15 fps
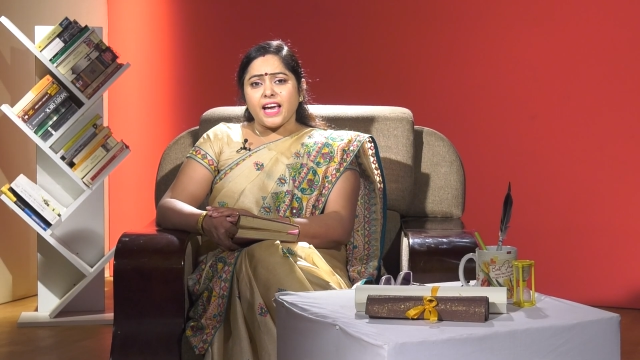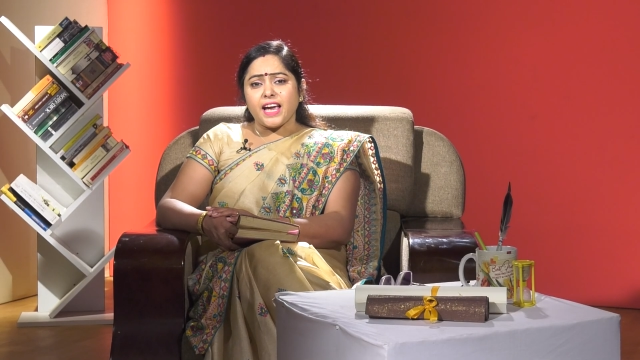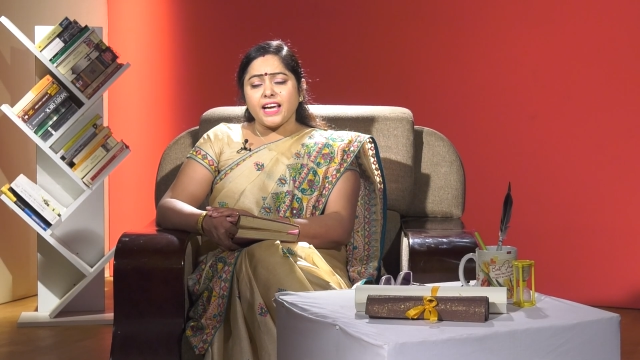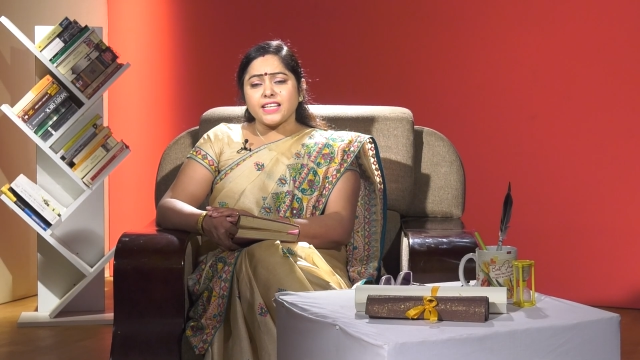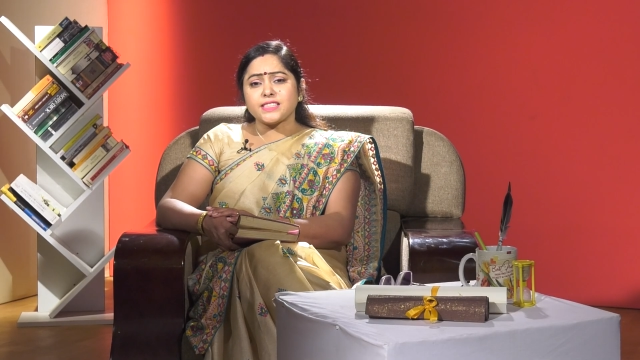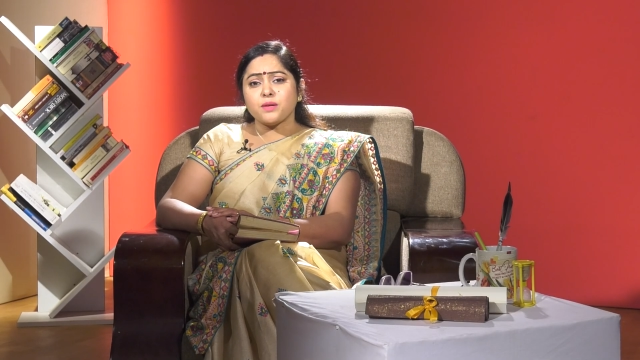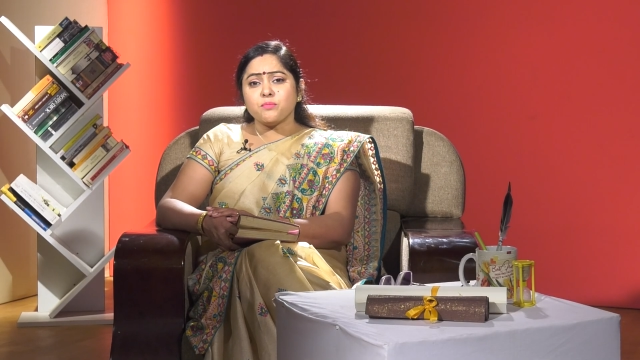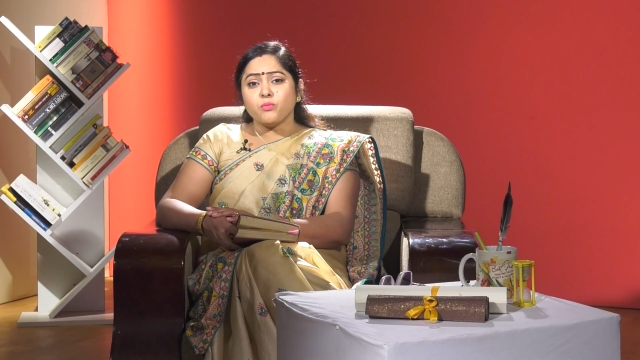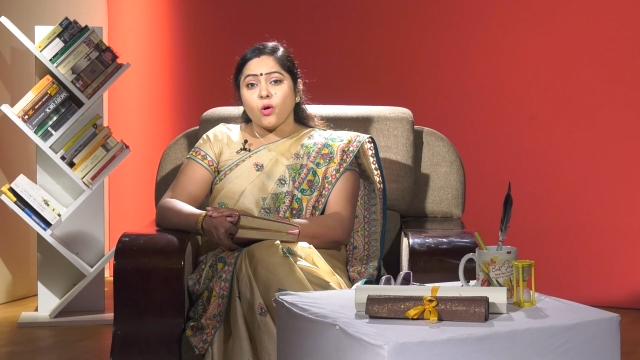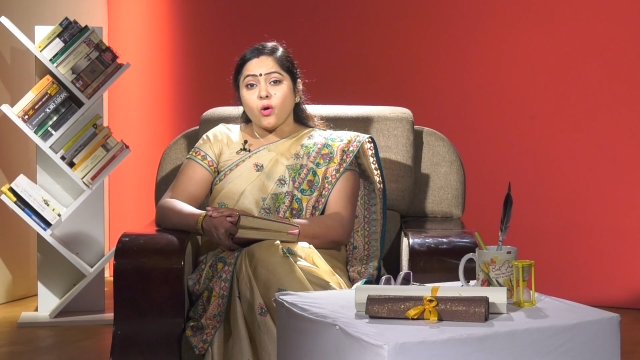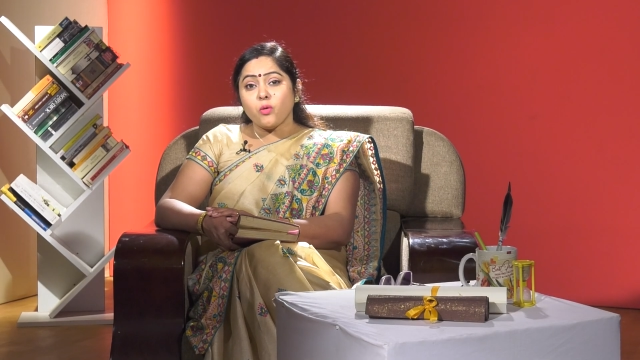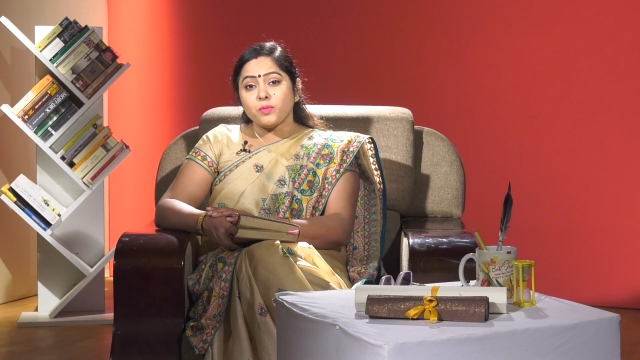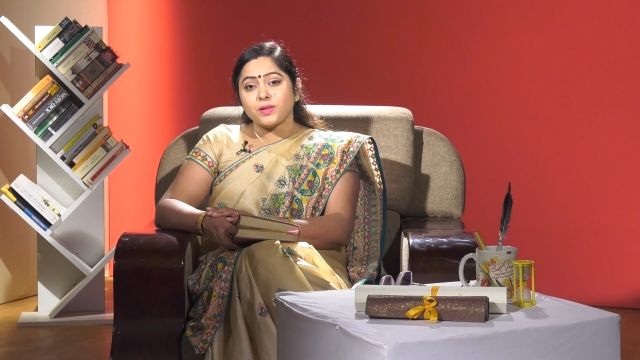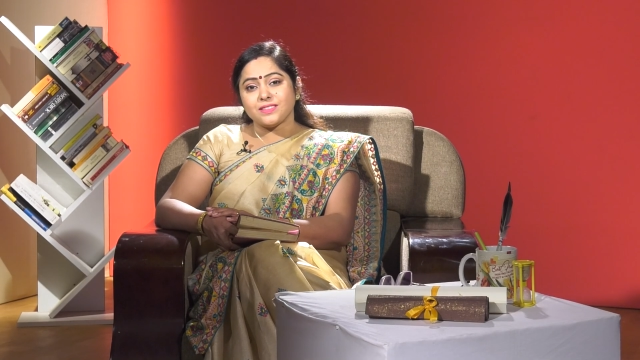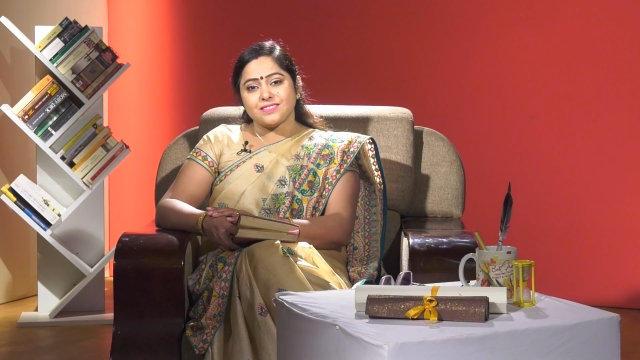is a
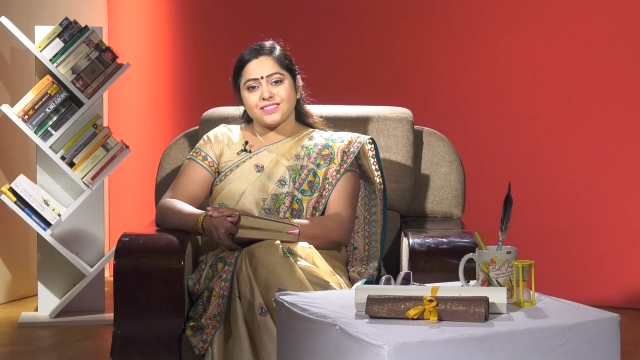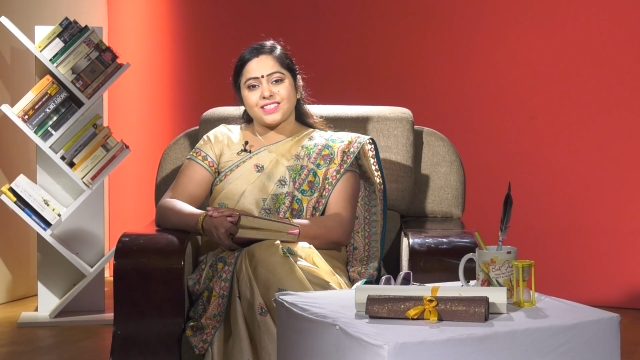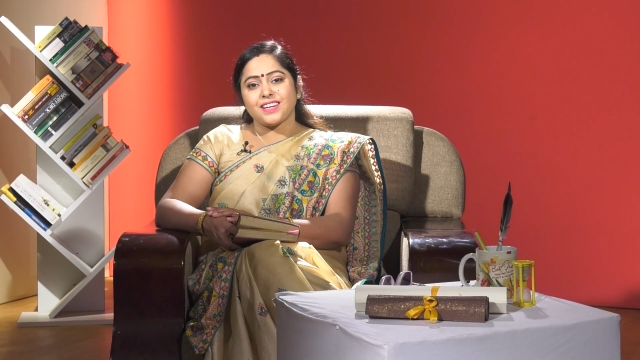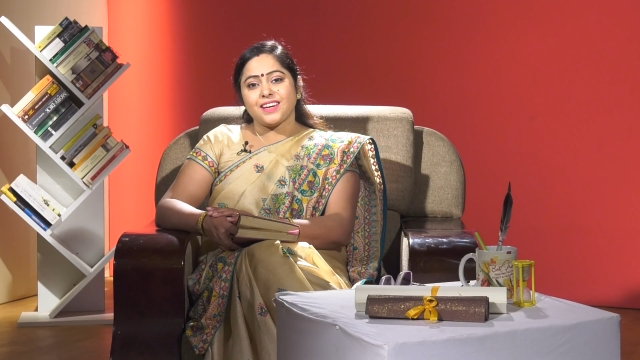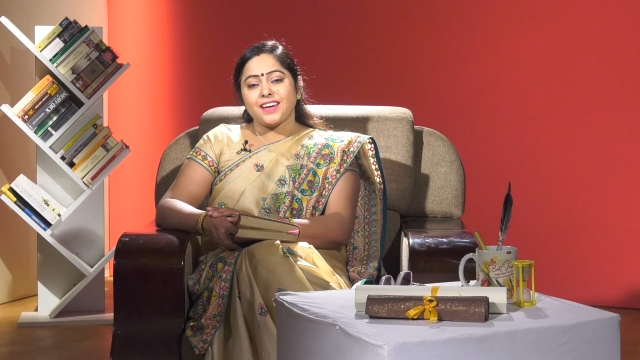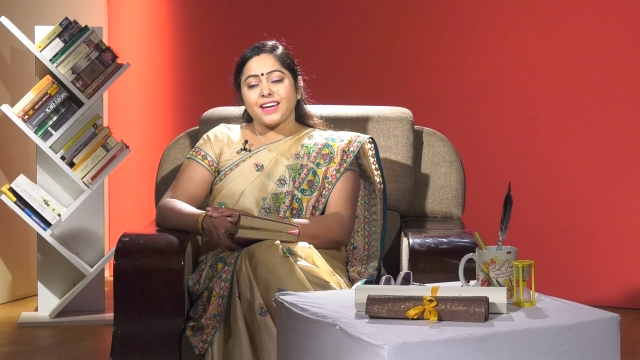moment